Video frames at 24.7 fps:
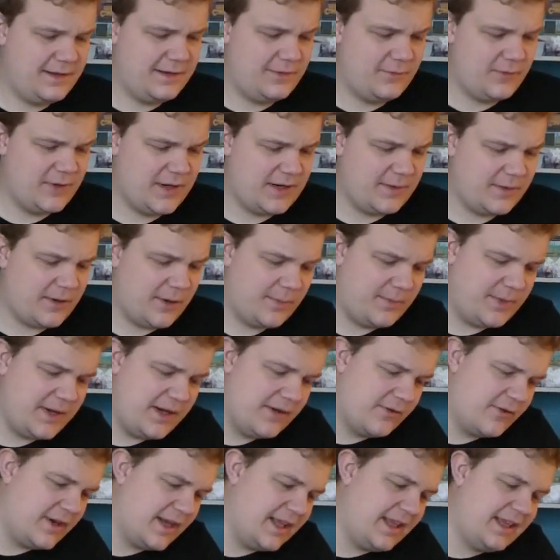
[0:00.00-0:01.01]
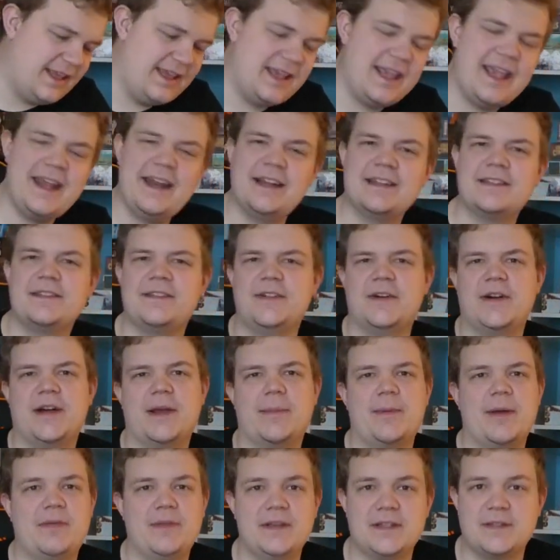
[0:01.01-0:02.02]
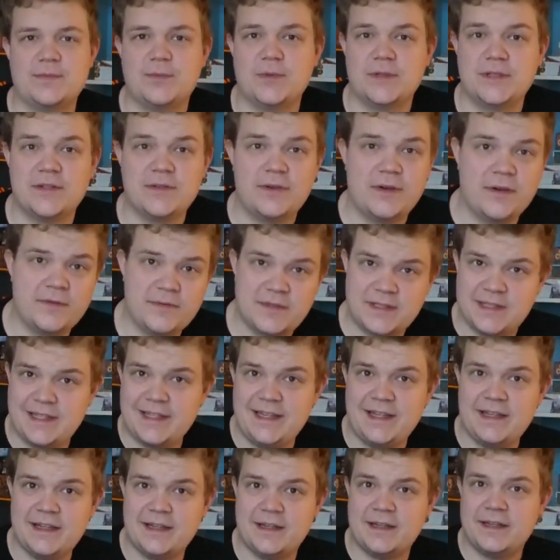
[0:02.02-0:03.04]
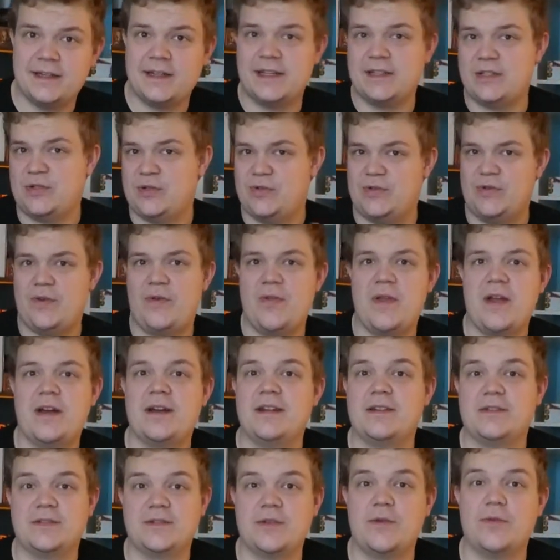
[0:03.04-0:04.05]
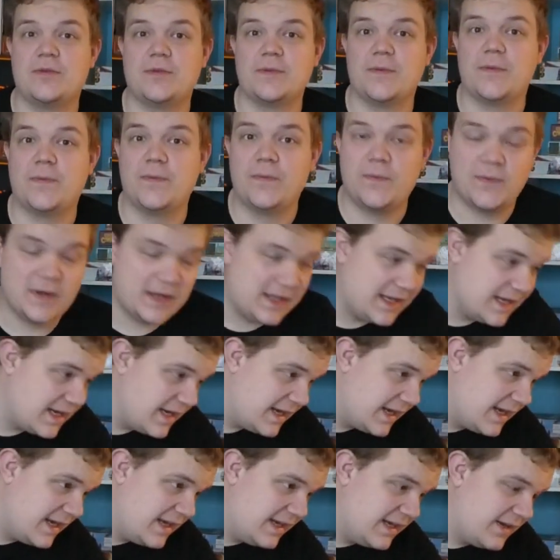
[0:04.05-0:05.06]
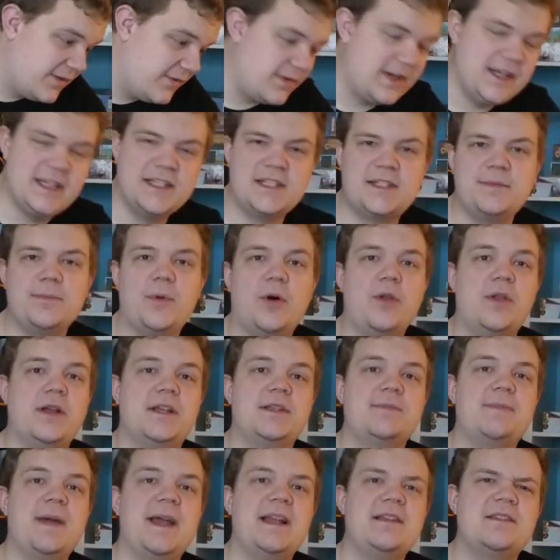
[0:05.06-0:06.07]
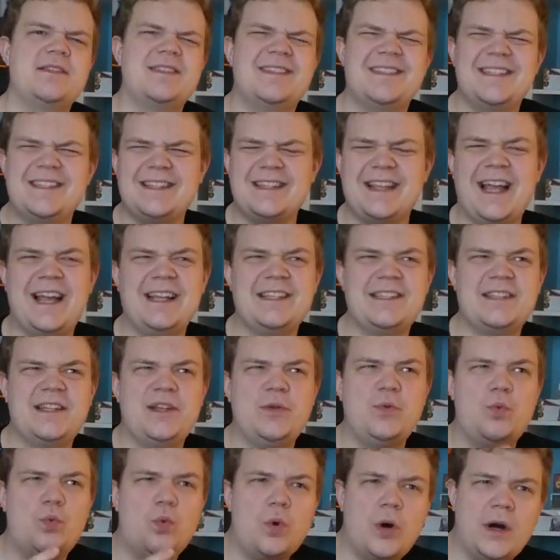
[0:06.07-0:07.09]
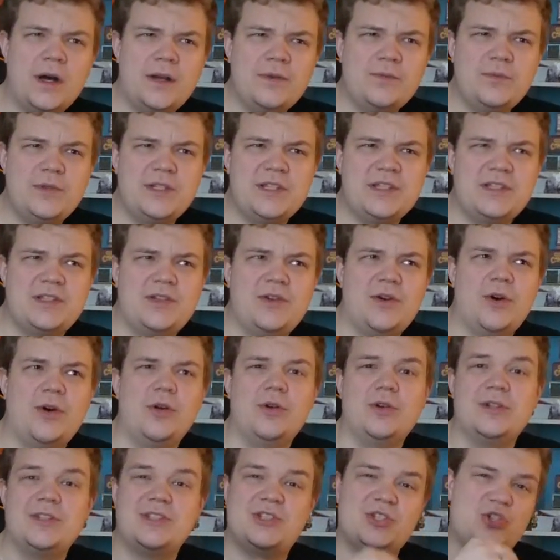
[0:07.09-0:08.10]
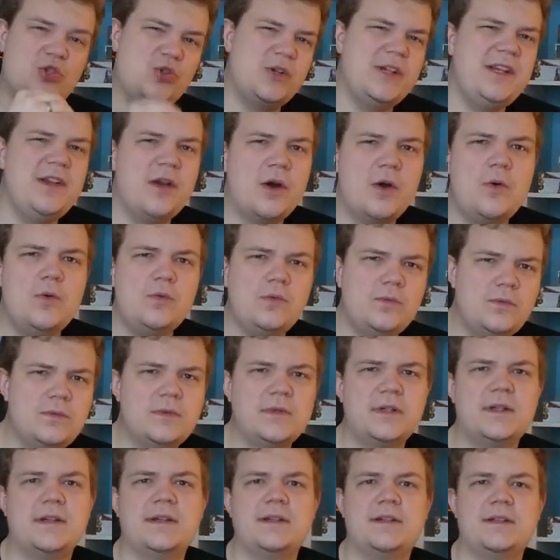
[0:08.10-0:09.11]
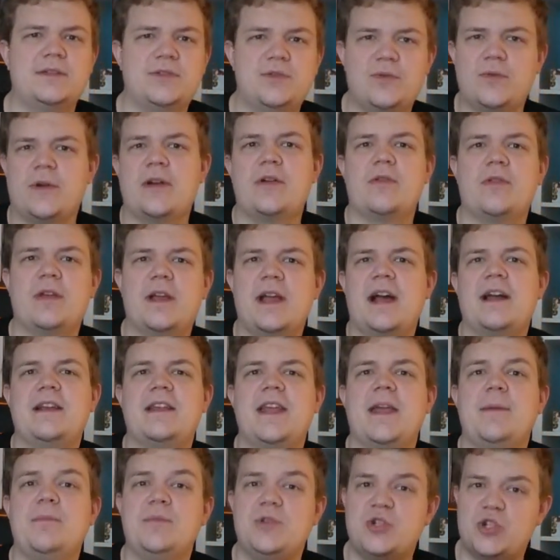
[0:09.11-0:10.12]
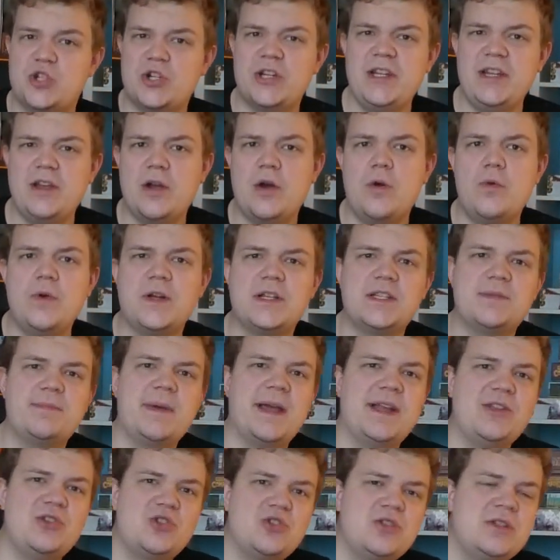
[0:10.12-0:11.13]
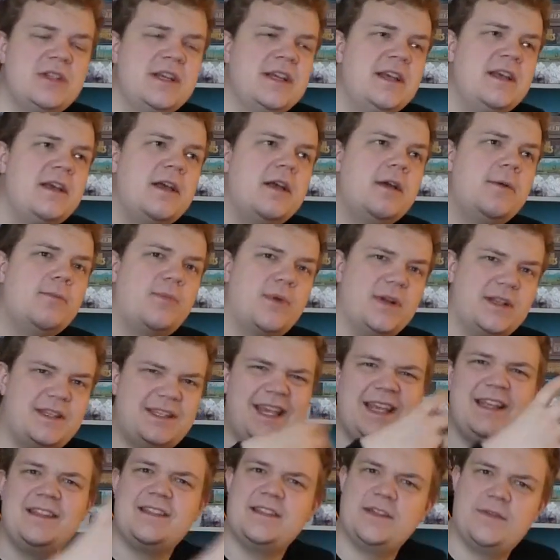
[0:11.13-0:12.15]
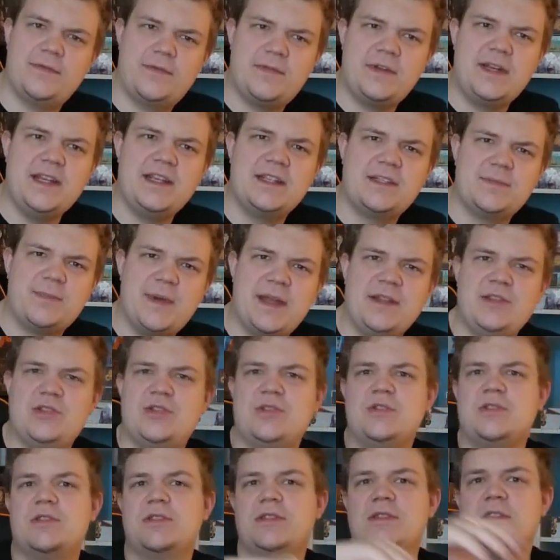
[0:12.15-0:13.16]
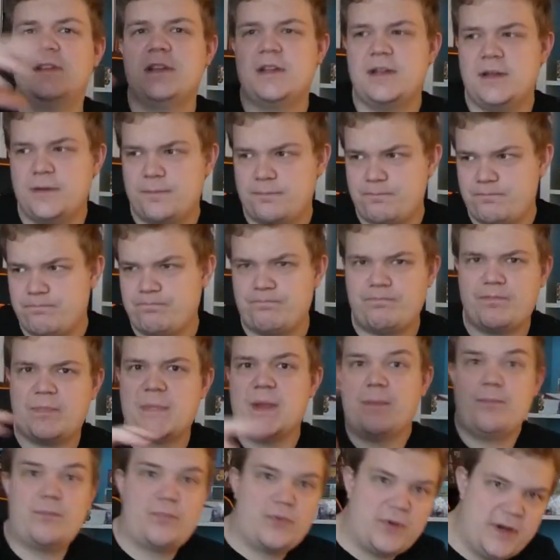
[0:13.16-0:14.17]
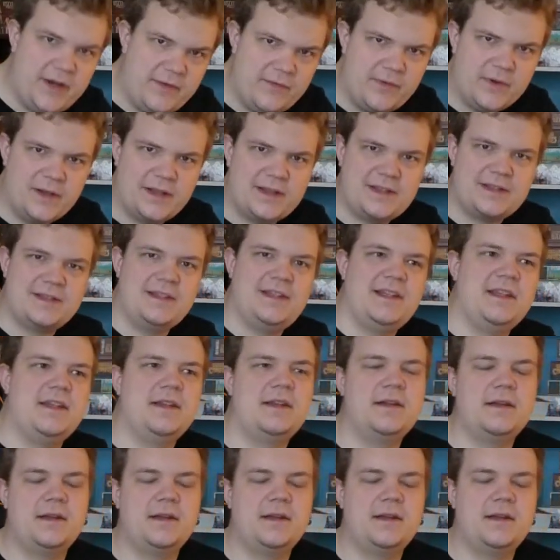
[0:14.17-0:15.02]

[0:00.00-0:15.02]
We're up here again. Let's talk about this one. So obviously, as you saw there was also three small expansions. Actually one which is called Trio, Zooloretto the card game Trio expansion, but it takes in 3 expansions previously.